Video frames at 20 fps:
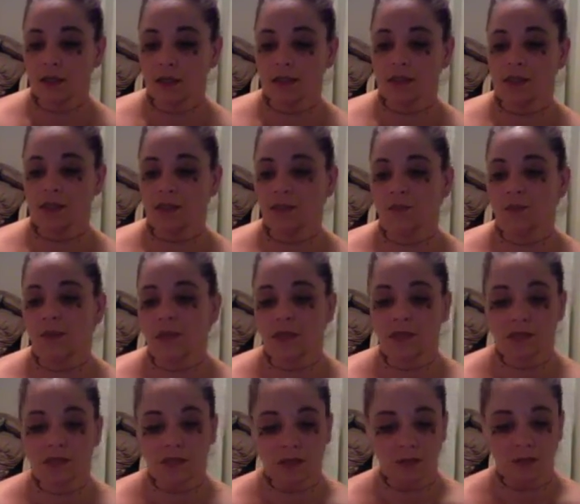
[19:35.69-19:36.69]

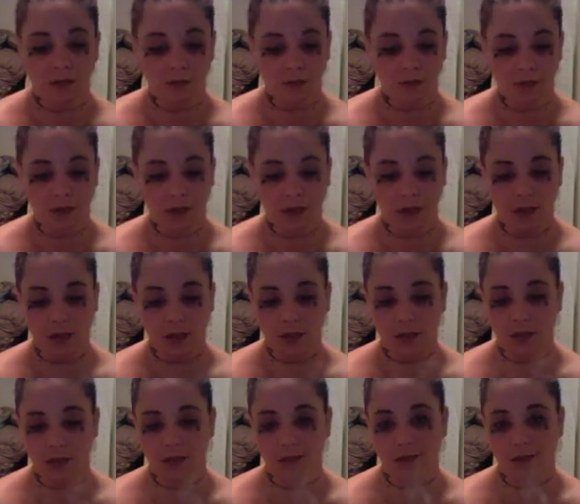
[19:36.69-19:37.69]
dissipates
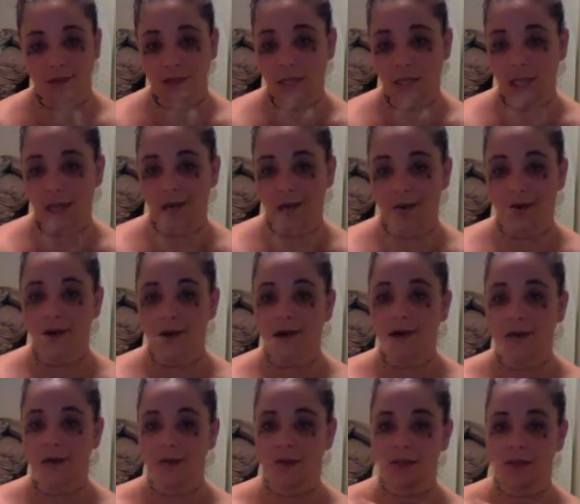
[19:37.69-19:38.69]
within the air
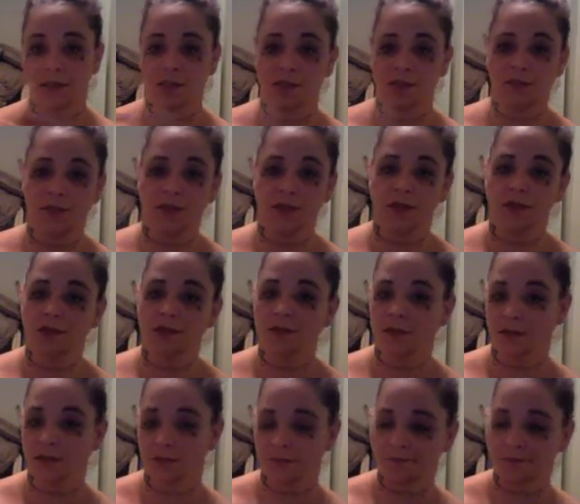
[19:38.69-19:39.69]
and
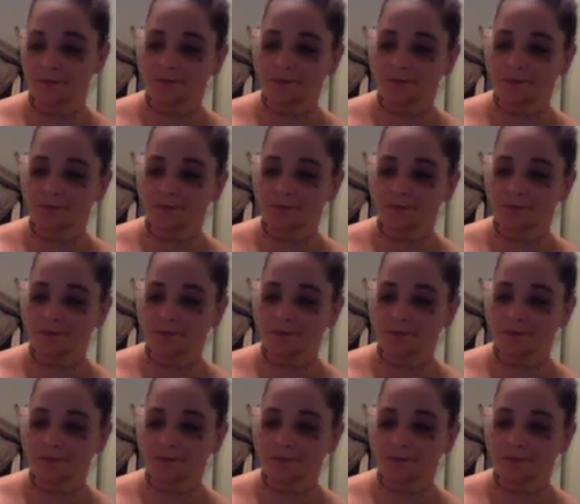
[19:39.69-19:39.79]
disappears,